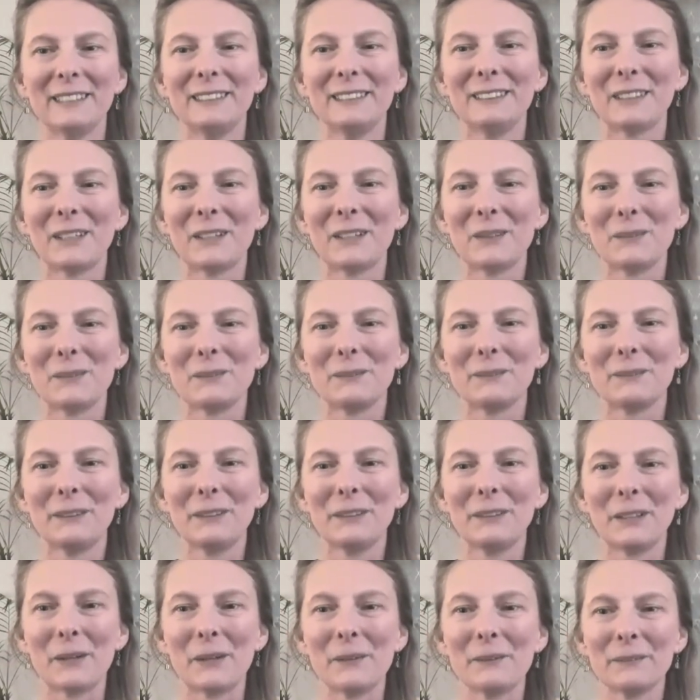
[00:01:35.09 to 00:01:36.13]
So,
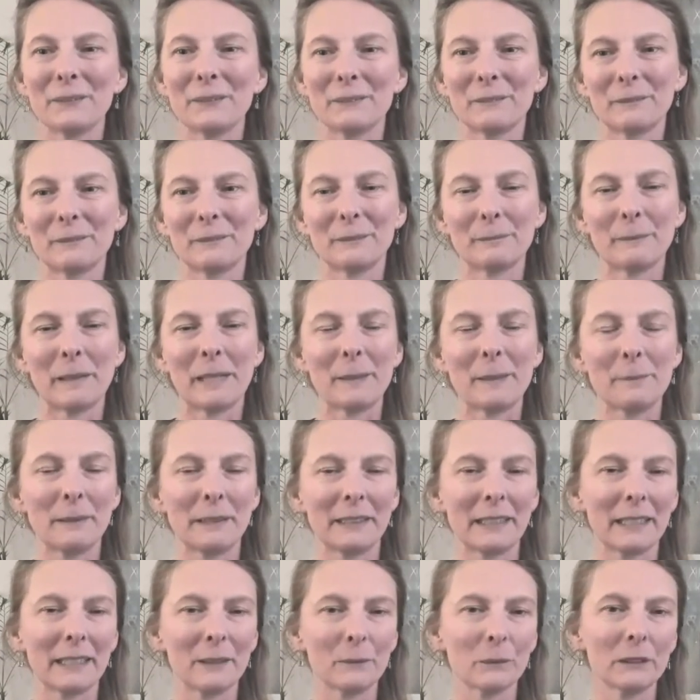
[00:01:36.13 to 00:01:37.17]
you know,
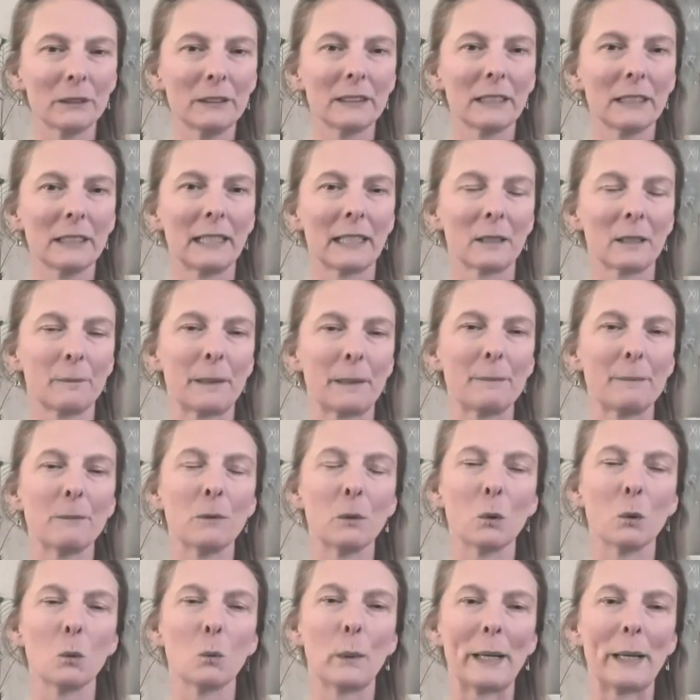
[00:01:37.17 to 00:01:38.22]
maybe they want a little bit
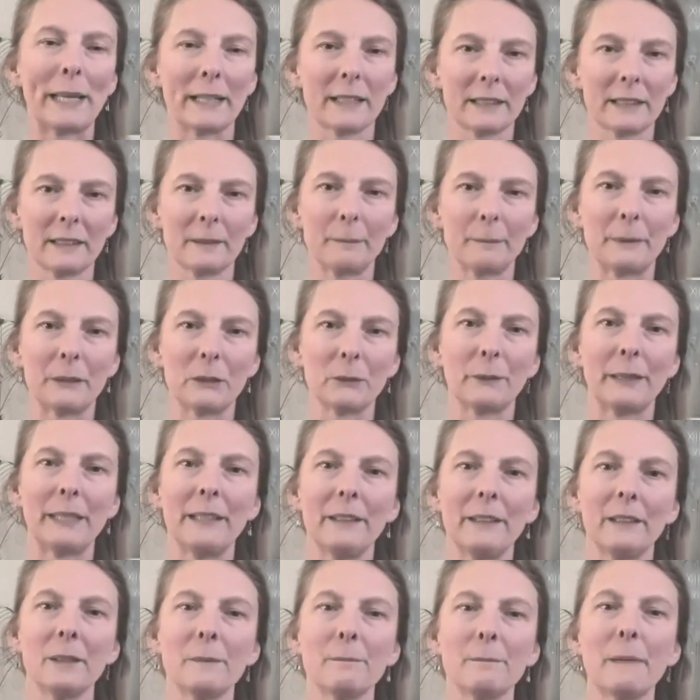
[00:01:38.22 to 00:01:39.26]
more width
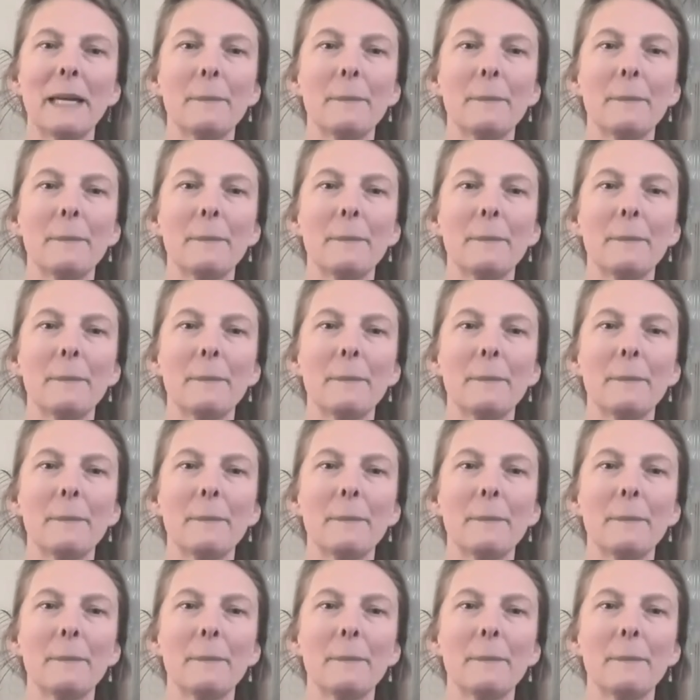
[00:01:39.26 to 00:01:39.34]
between them.